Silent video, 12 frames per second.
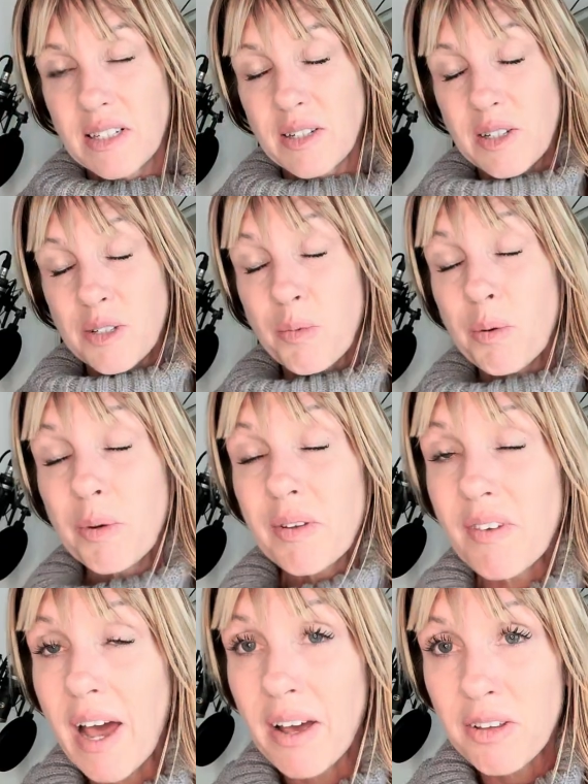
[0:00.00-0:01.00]
Because when we
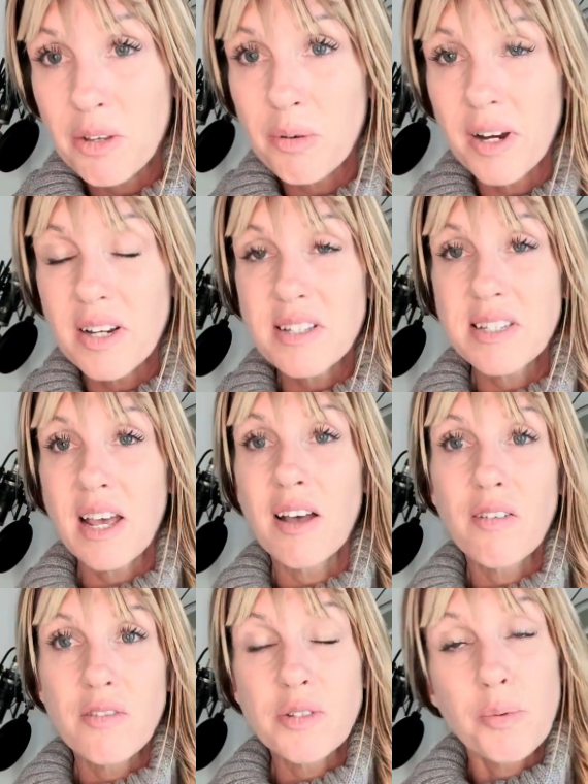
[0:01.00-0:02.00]
value
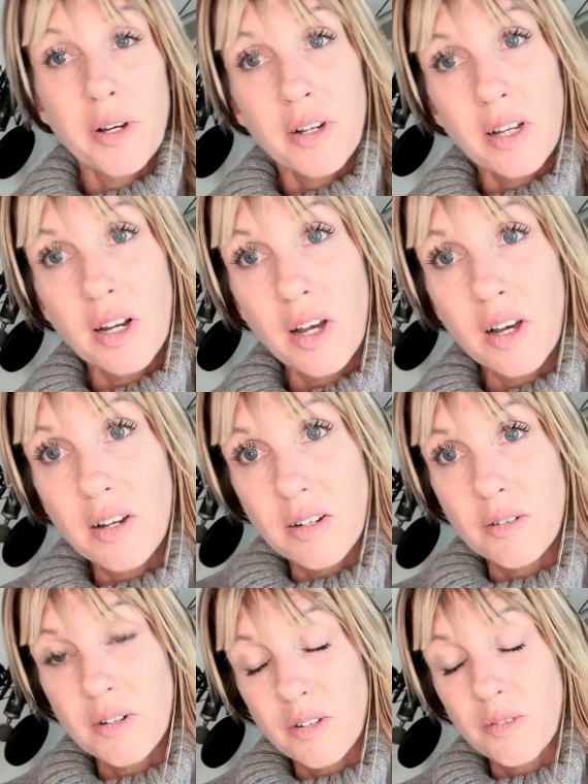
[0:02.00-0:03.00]
ourselves, we are going to
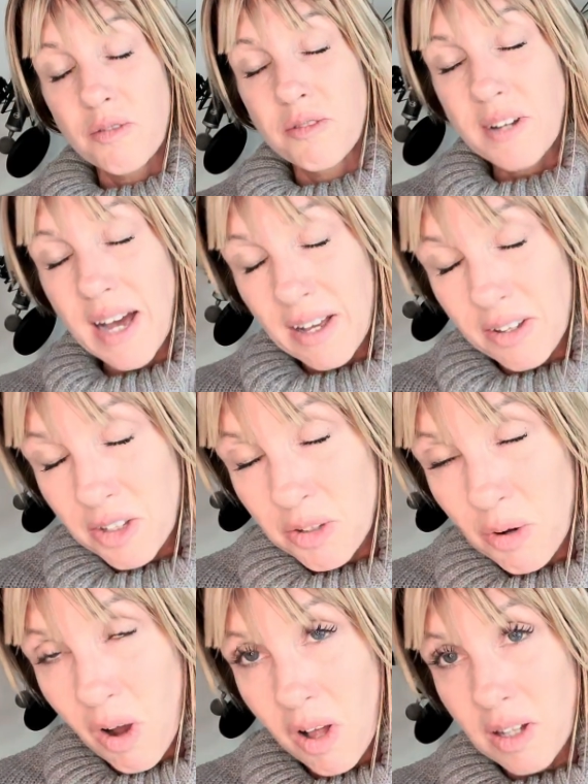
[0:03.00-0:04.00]

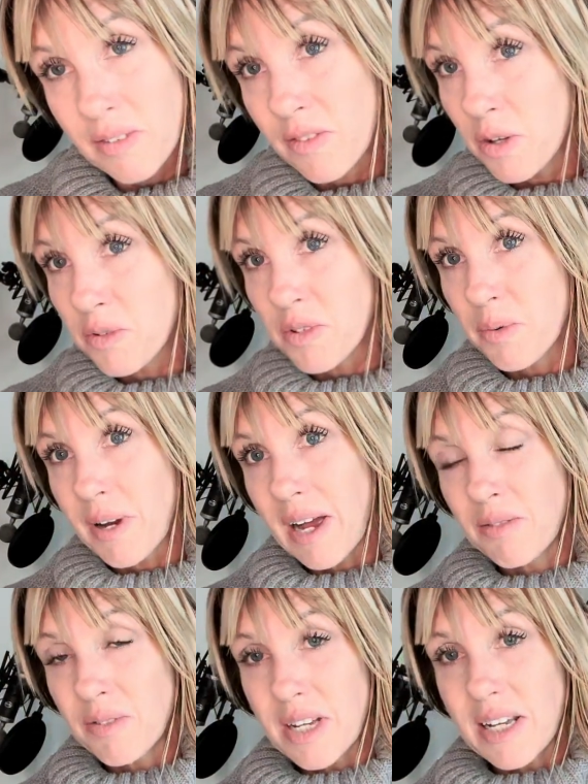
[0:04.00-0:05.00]
value all of those
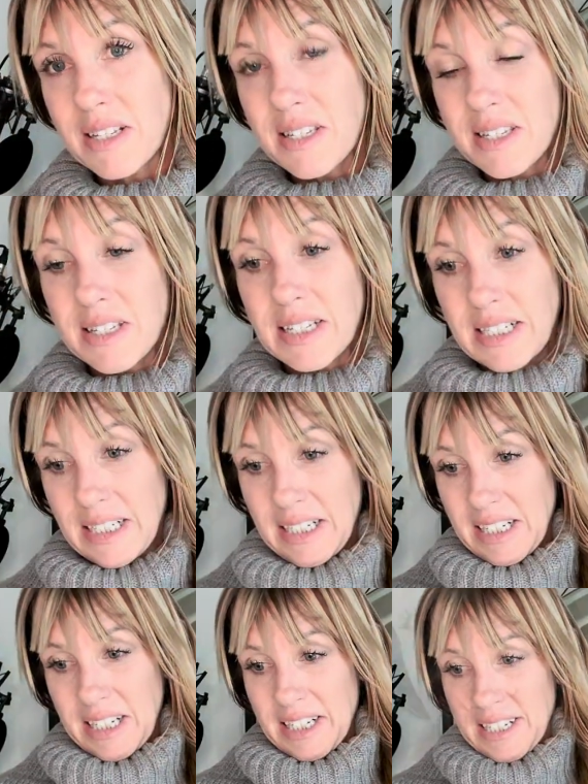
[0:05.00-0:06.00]
around us.
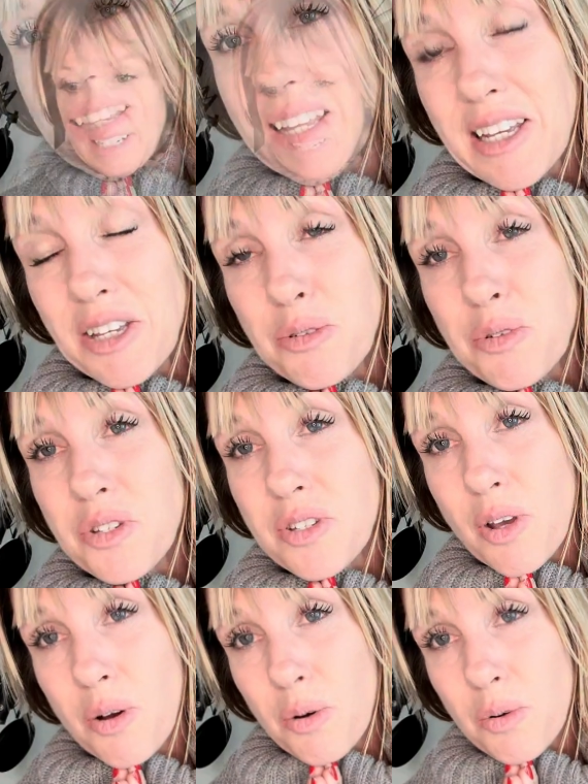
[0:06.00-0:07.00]
Thank you
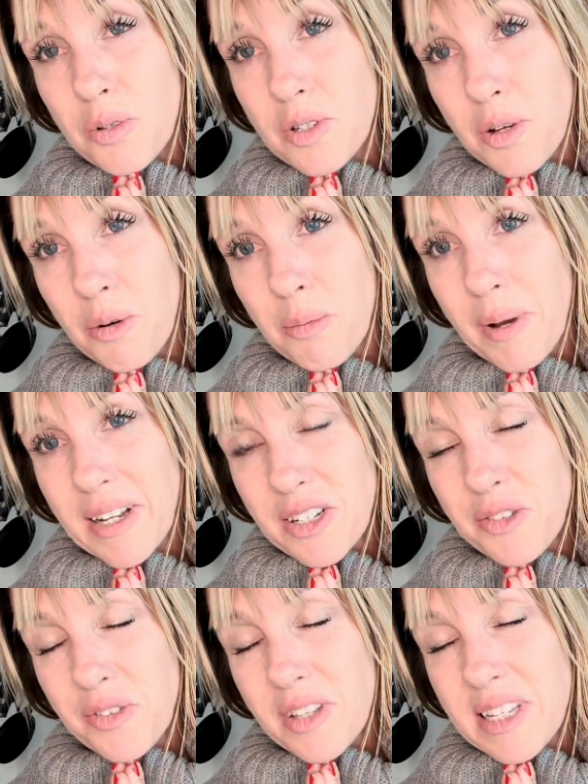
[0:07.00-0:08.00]
so, so
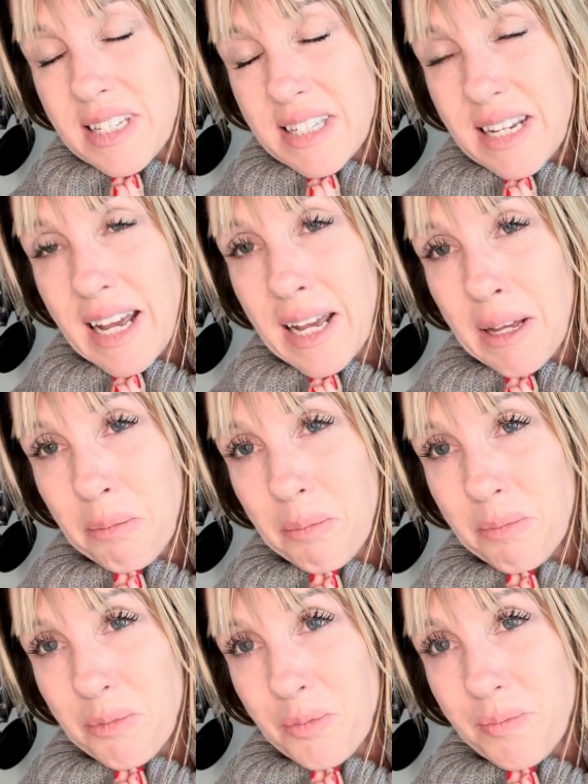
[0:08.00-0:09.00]
much for this time
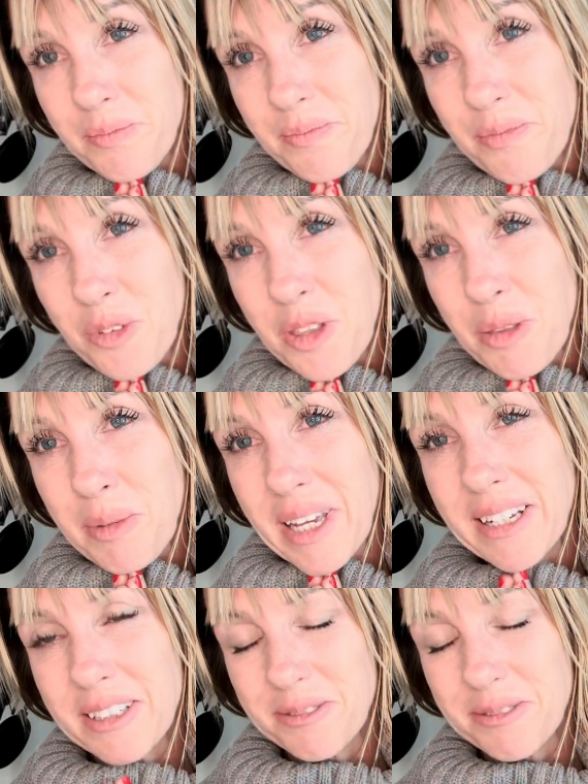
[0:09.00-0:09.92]
with me.